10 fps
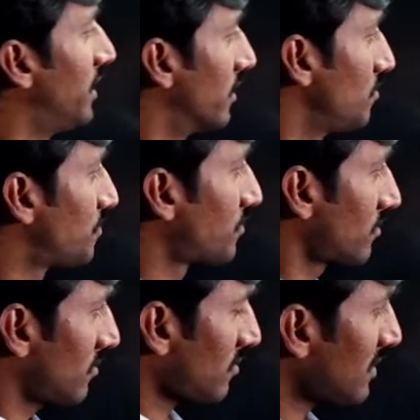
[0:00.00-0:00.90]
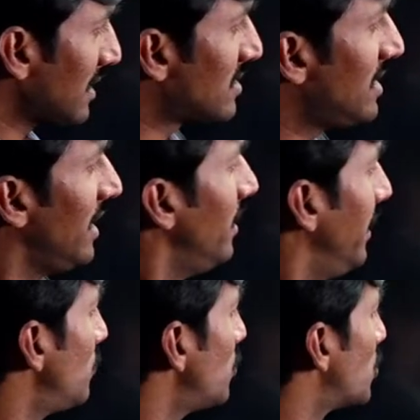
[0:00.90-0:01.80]
figure seen
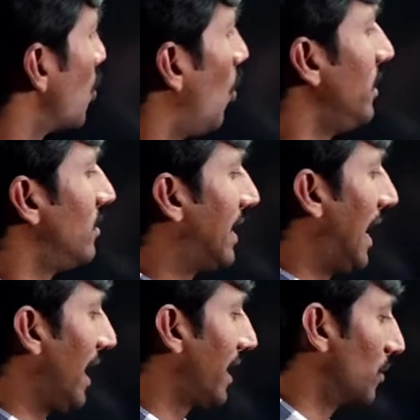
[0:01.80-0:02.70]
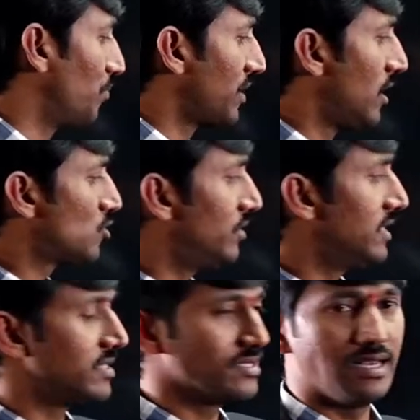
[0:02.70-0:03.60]
is shown in the diagram. So
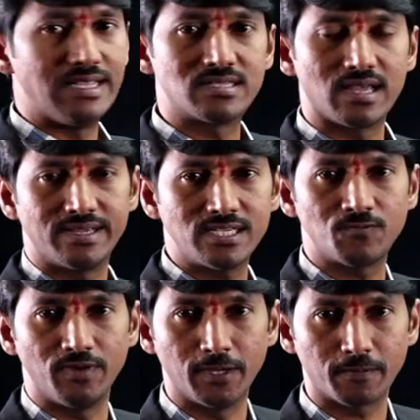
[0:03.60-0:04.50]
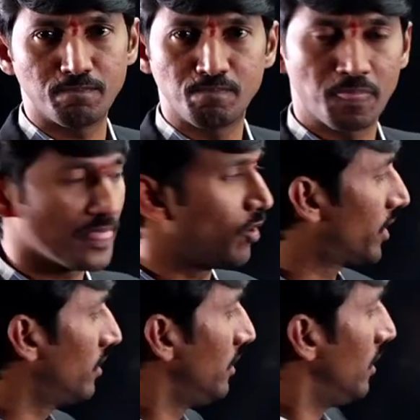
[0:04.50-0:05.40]
this is the lissages figure.
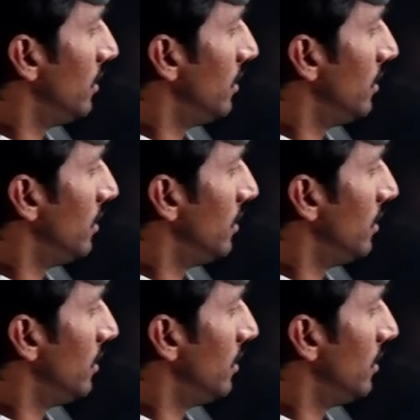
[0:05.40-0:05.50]
Okay.